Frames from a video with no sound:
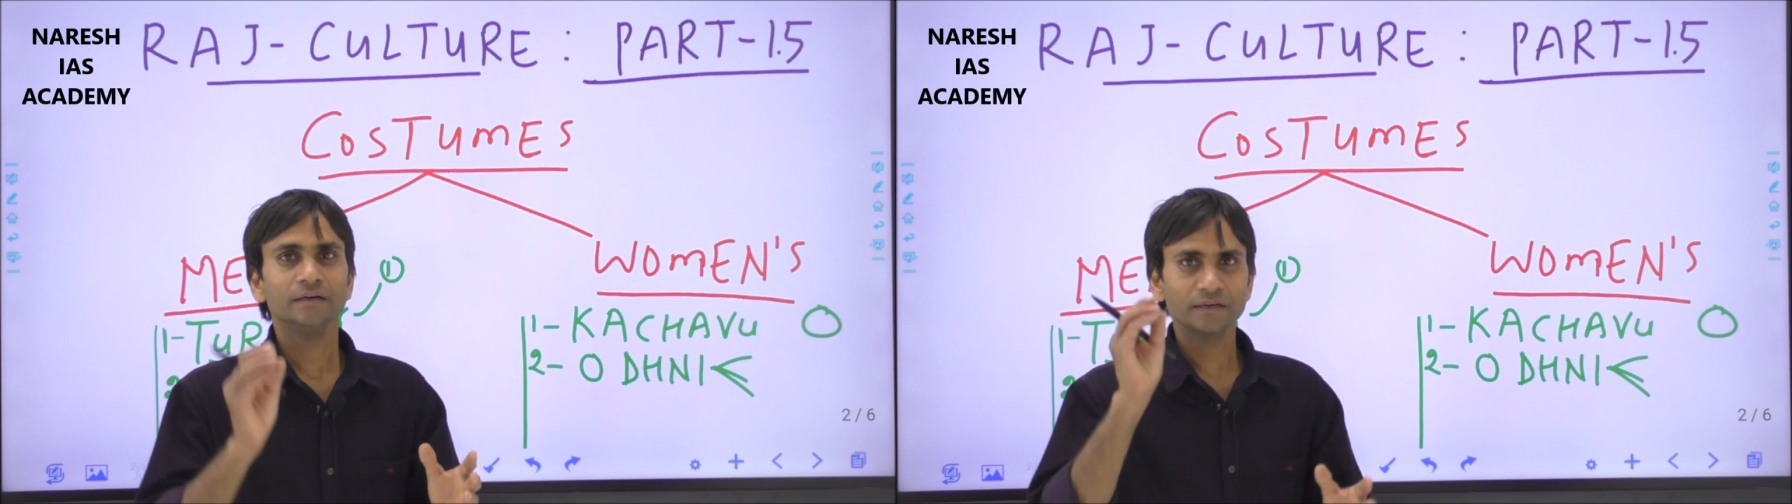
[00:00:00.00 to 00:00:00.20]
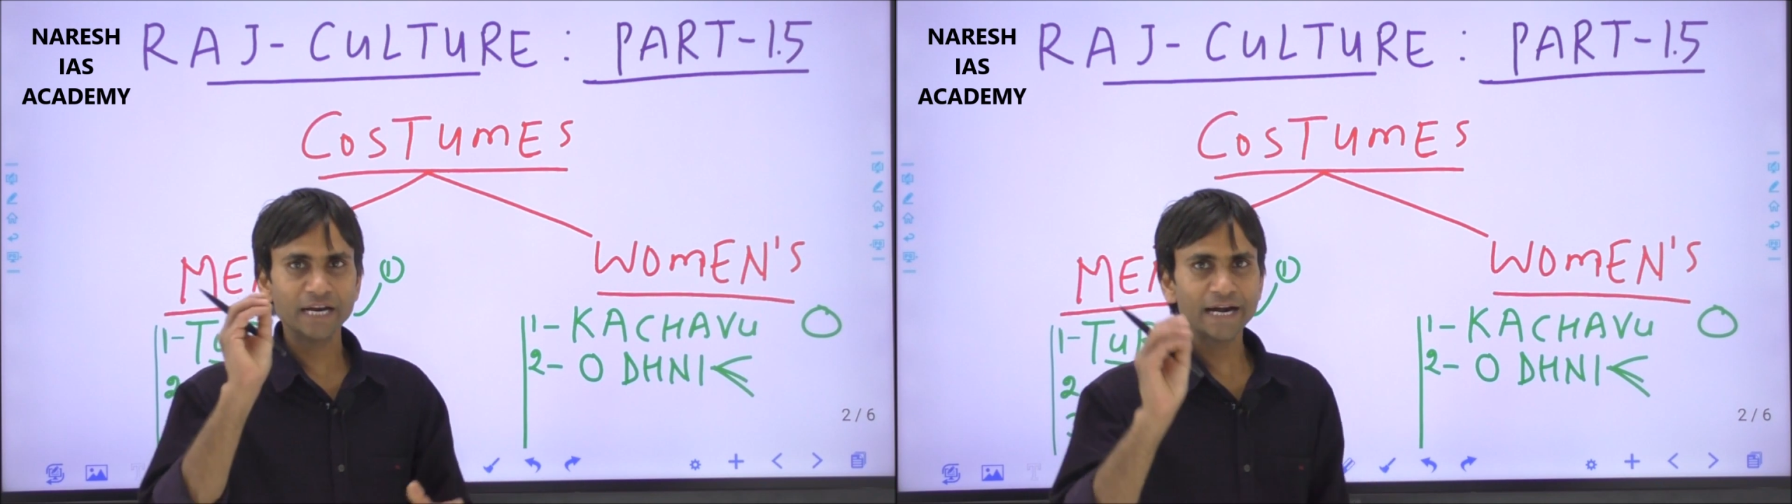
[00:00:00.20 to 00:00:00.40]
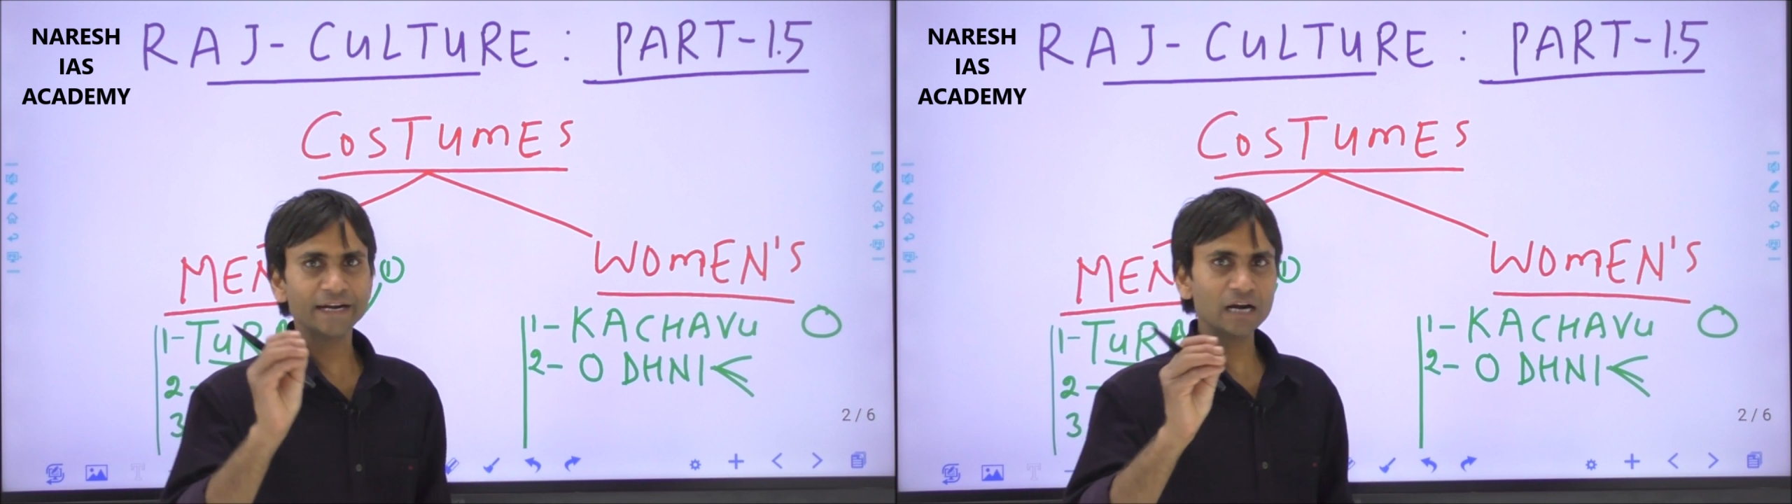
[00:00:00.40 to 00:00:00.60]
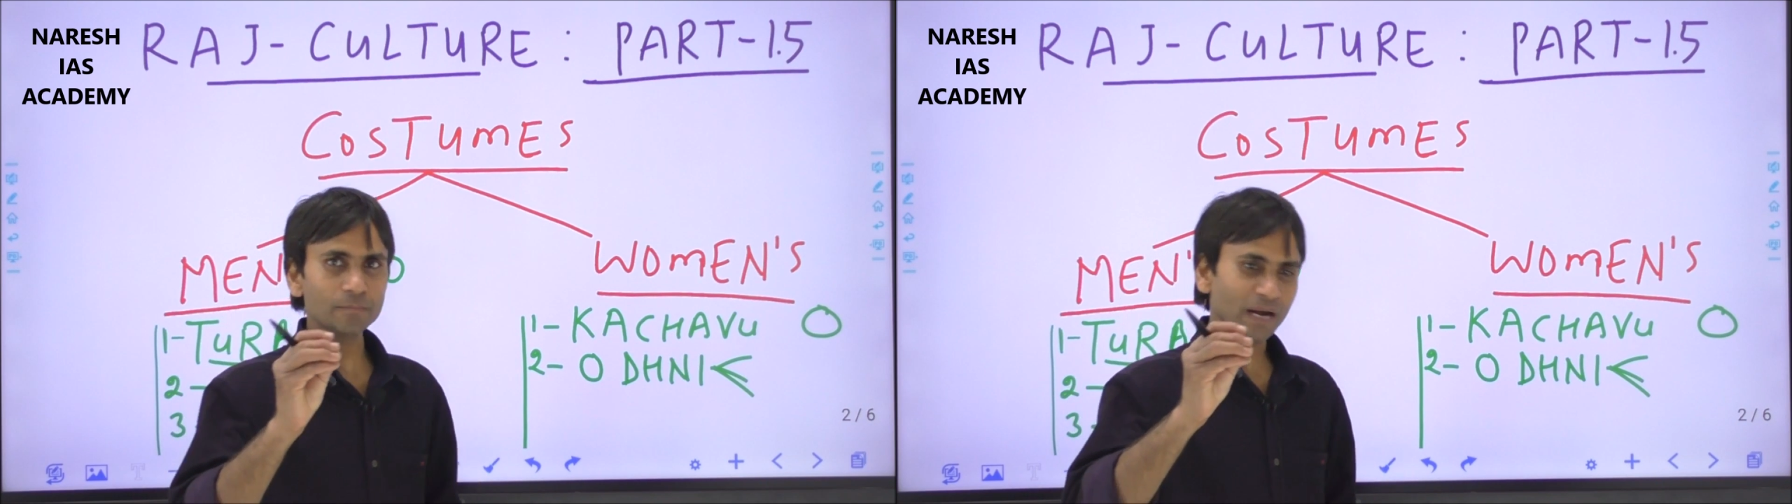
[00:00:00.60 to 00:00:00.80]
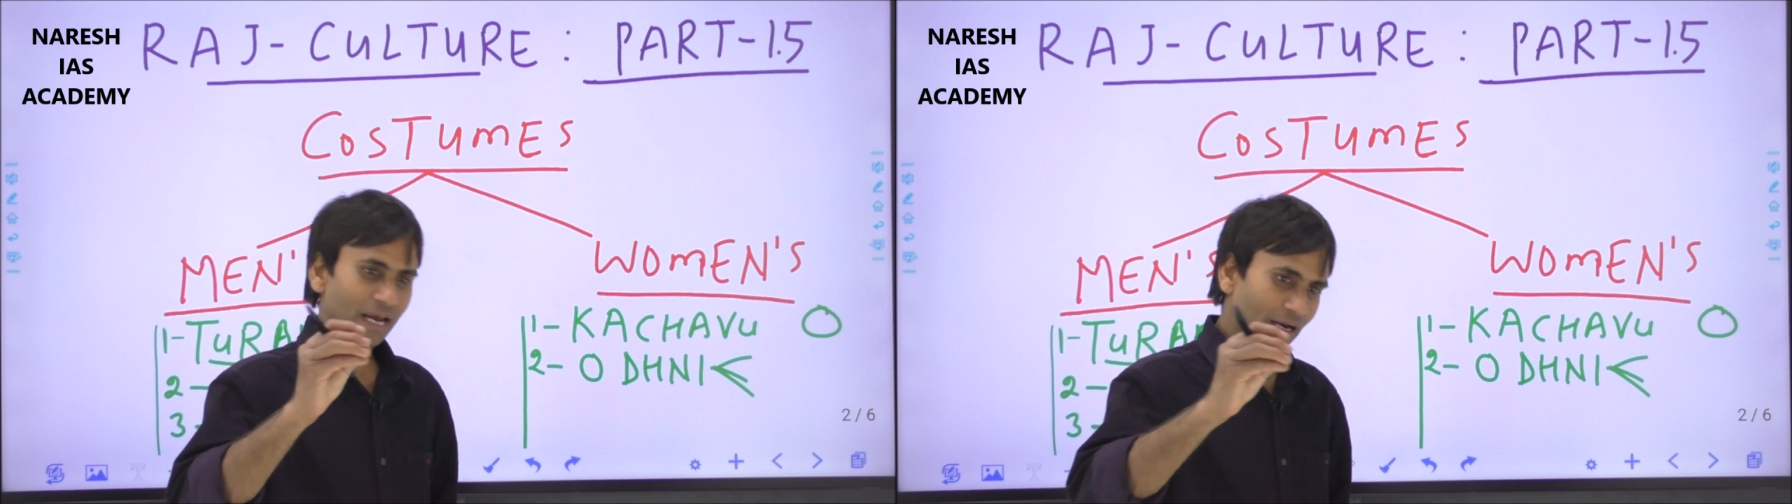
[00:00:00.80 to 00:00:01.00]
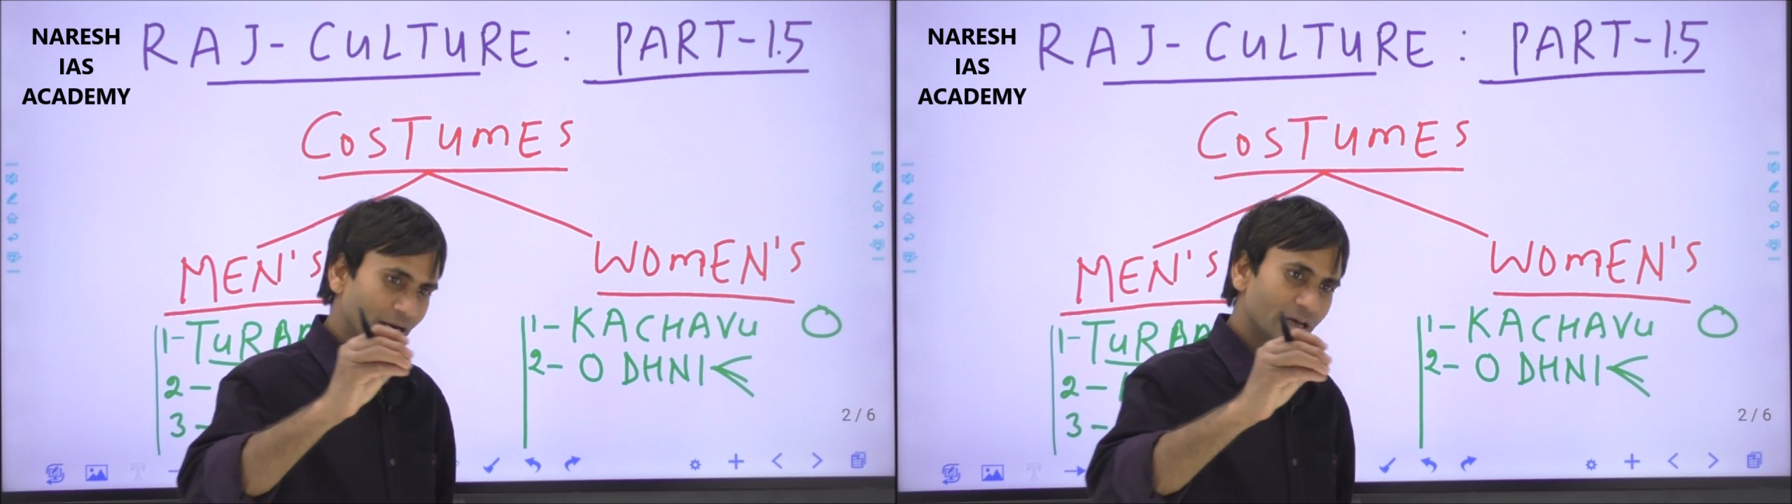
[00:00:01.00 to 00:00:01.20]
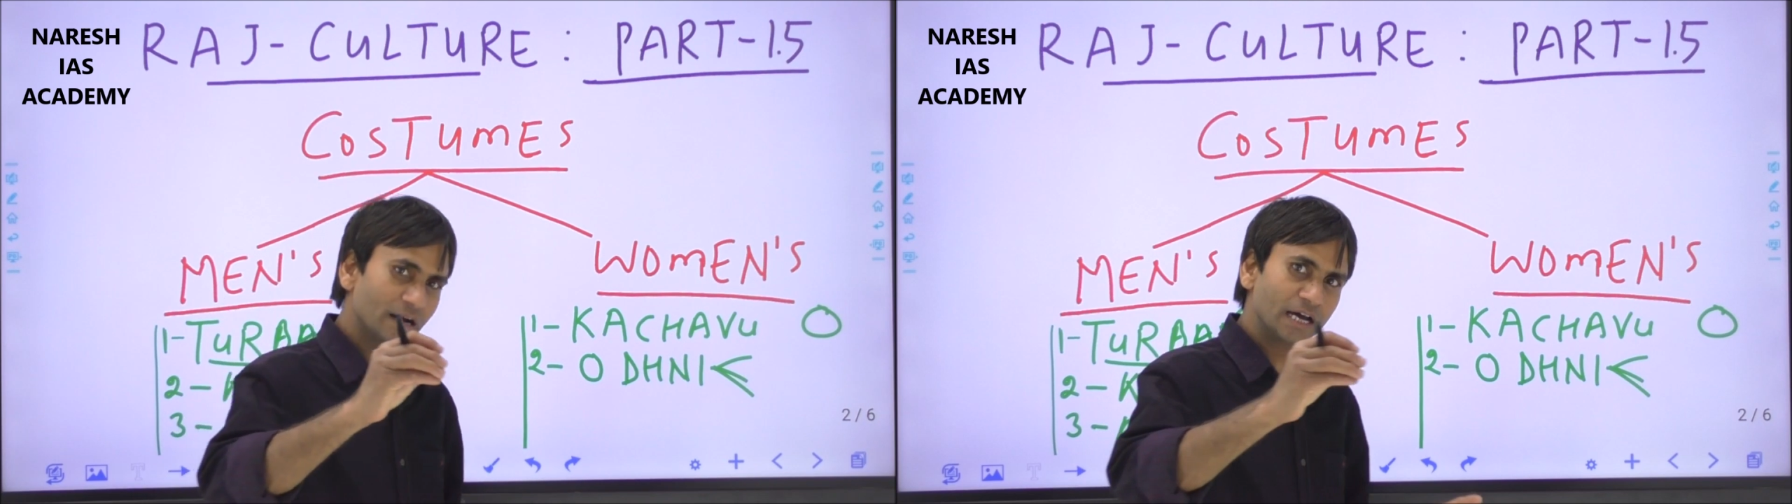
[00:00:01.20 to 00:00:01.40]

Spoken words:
red and black color